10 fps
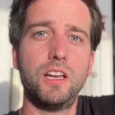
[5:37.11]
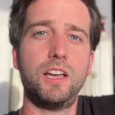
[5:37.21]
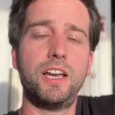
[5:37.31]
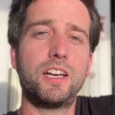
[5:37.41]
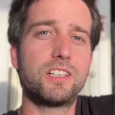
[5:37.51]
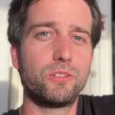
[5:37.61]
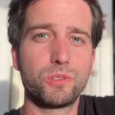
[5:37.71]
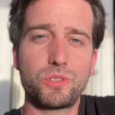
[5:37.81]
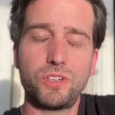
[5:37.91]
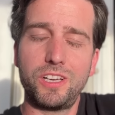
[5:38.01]
and
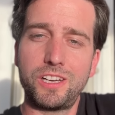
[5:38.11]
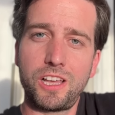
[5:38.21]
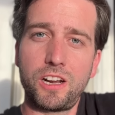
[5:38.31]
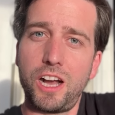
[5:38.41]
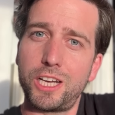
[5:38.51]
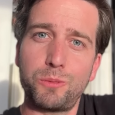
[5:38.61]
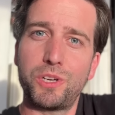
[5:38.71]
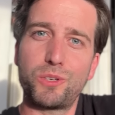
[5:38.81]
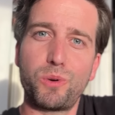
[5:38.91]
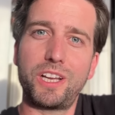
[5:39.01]
also another
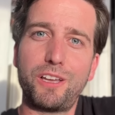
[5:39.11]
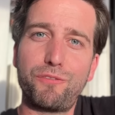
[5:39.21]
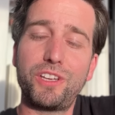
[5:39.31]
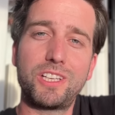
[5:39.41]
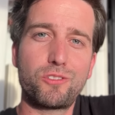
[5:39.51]
argument why I think